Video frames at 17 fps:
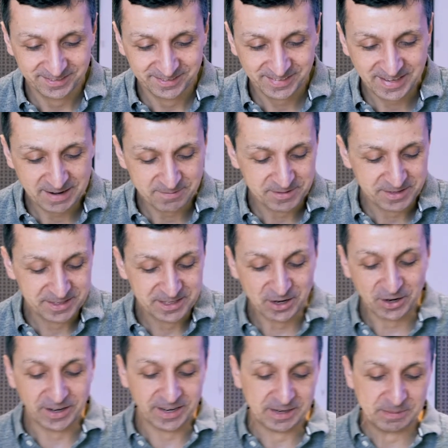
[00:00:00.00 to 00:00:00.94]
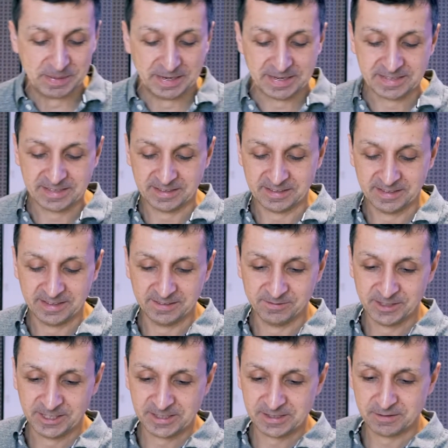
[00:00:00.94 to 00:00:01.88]
cameras dying basically
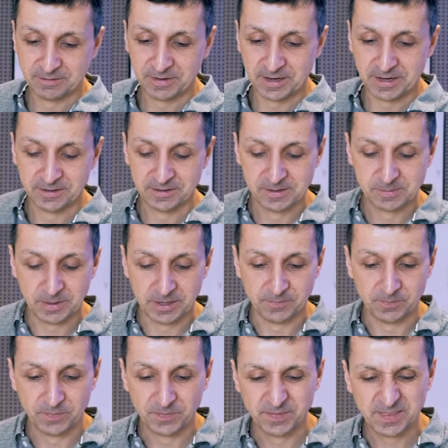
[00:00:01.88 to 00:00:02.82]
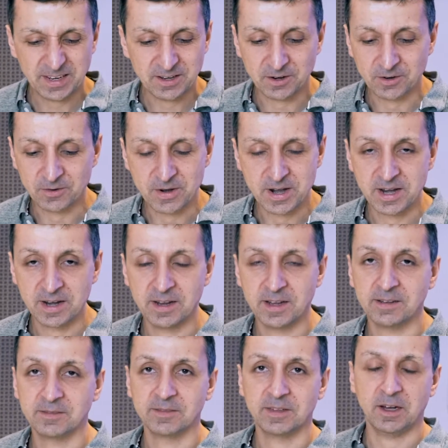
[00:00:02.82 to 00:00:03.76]
because of phones, but they're not
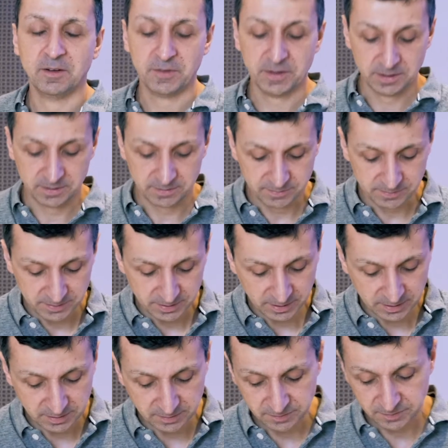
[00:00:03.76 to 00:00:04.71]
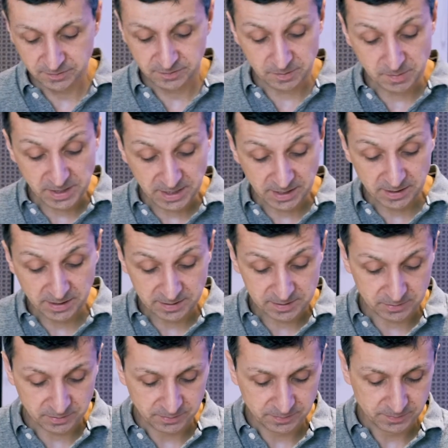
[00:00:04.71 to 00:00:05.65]
really. I think kind of, for me,
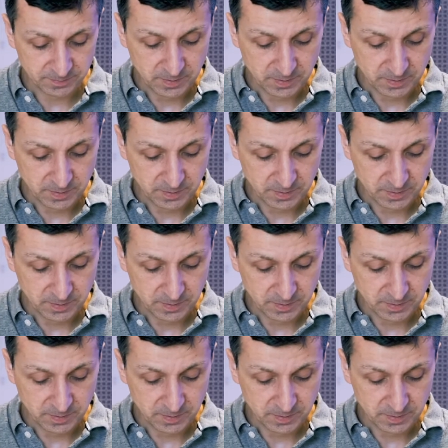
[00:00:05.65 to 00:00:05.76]
they'll